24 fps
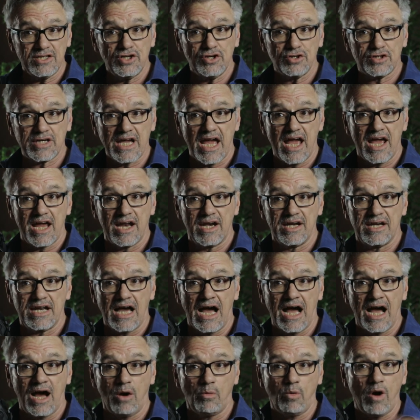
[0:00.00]
you can
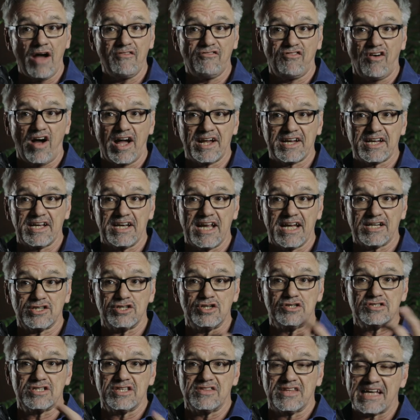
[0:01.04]
Wi-Fi connect
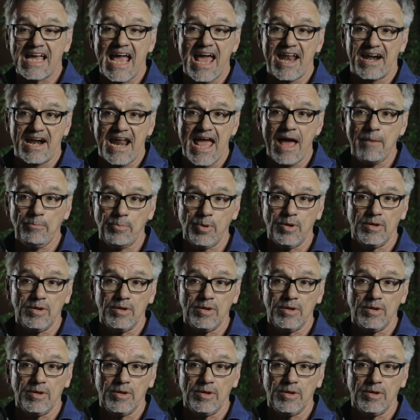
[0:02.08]
using the Canon app.